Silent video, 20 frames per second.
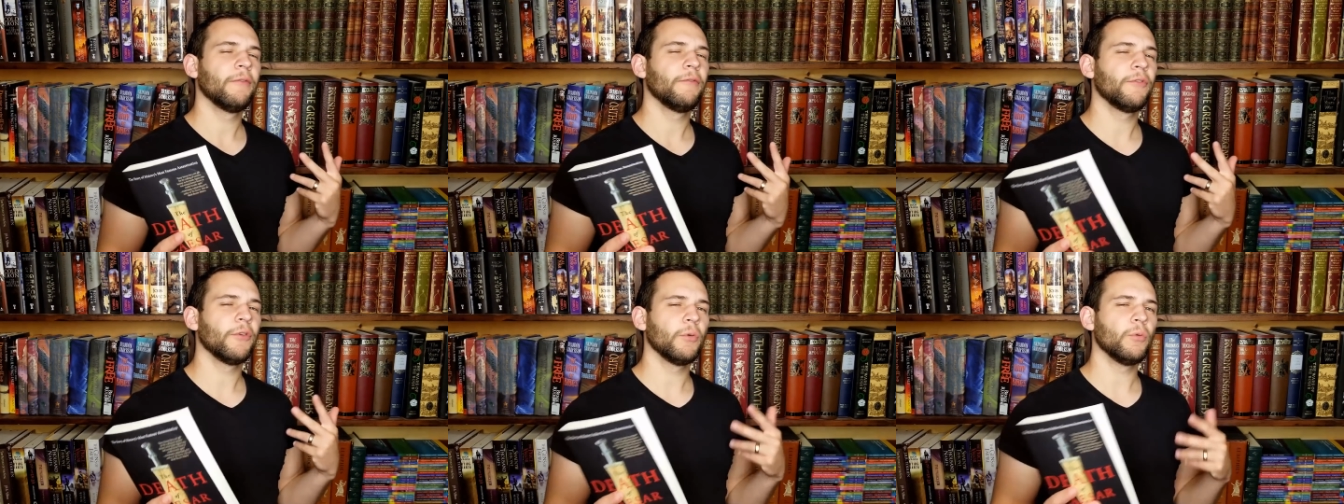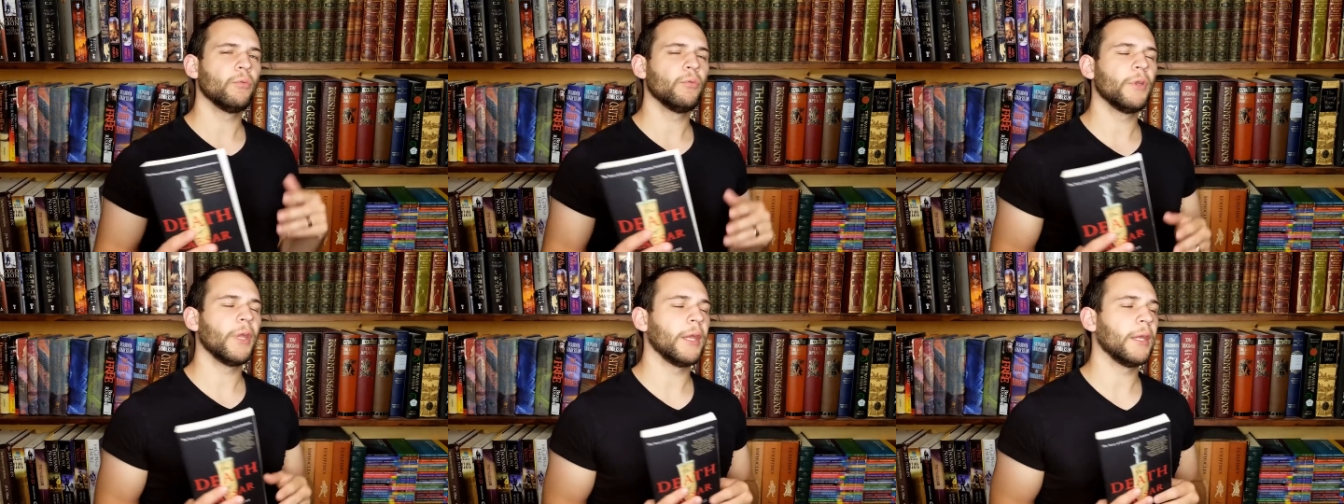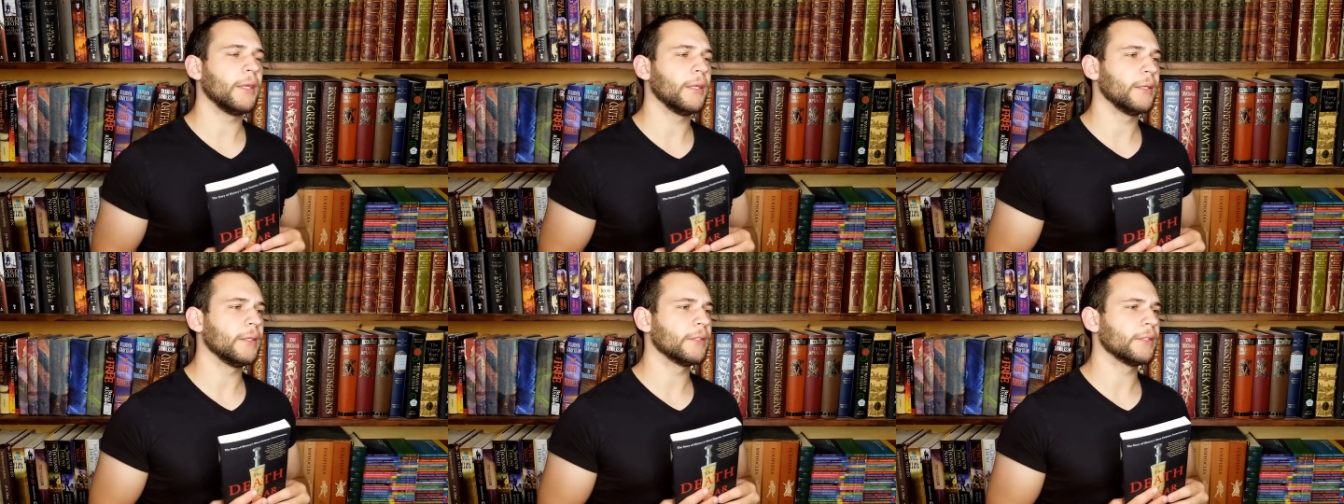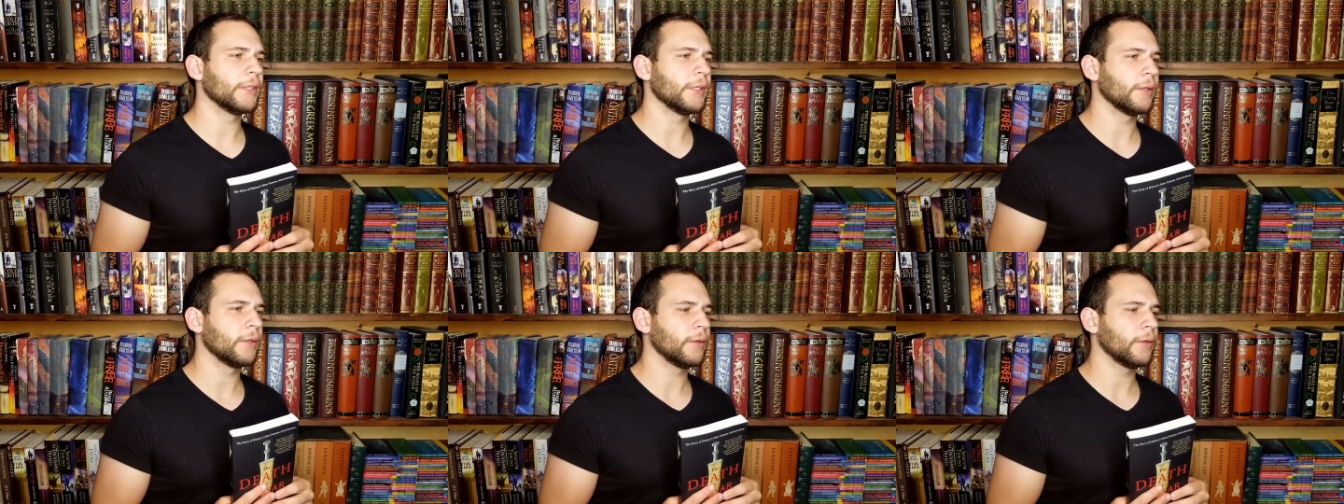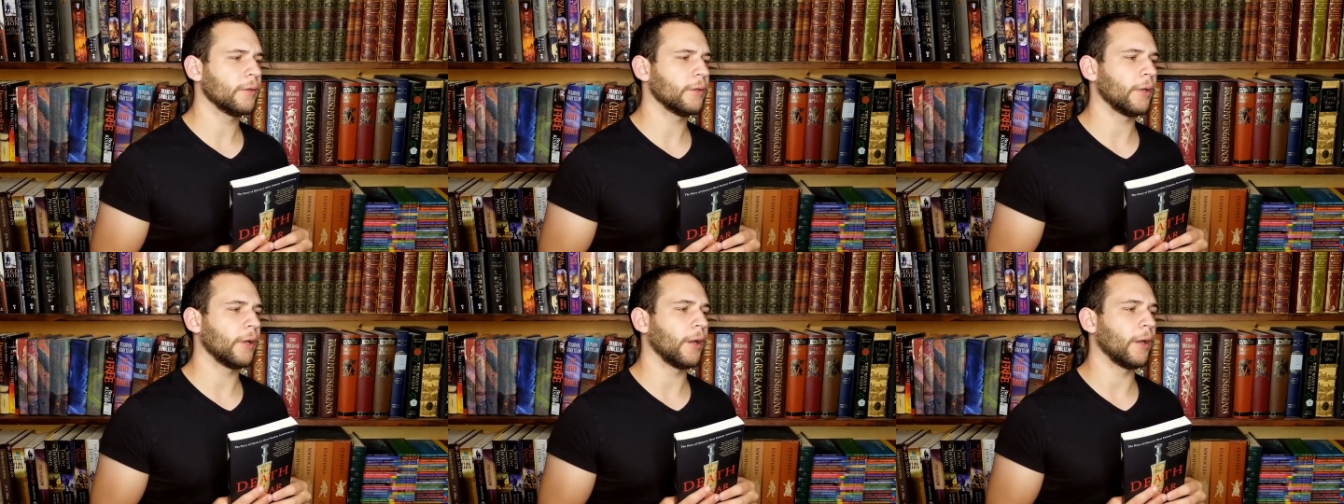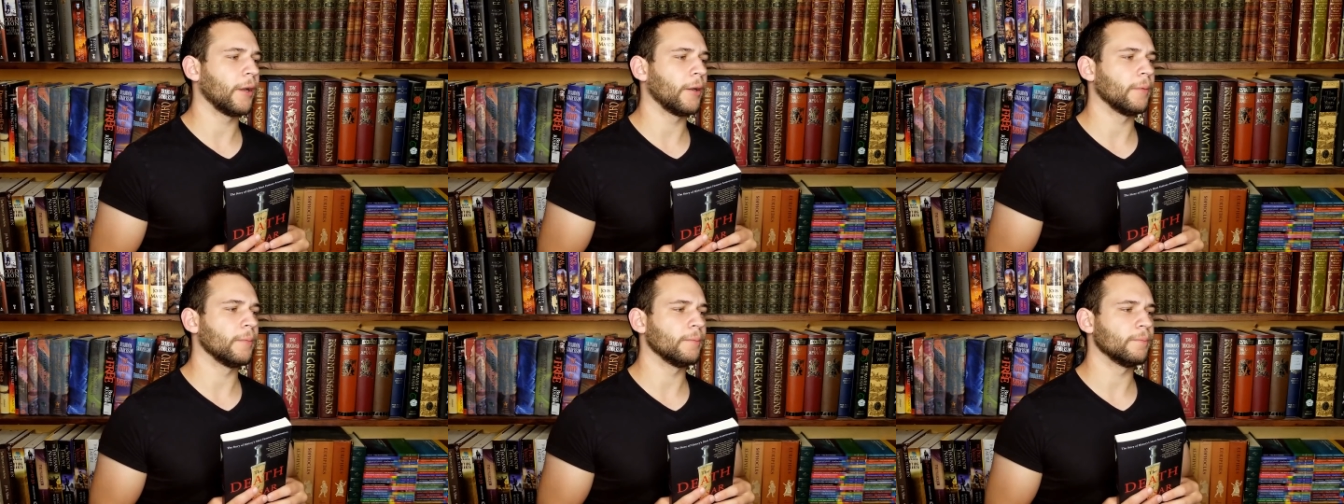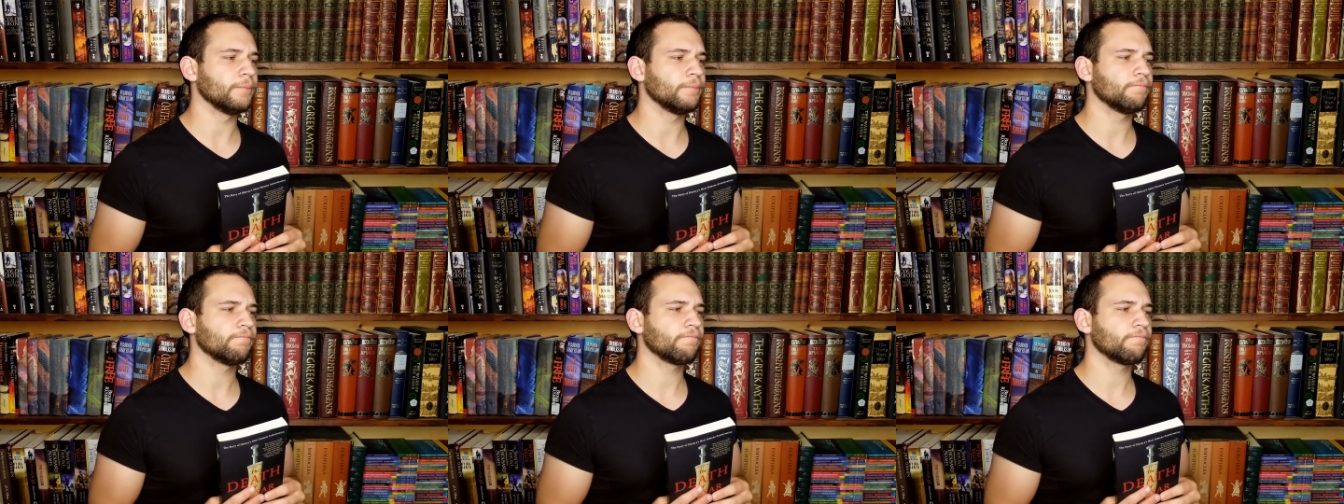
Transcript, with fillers: few days um,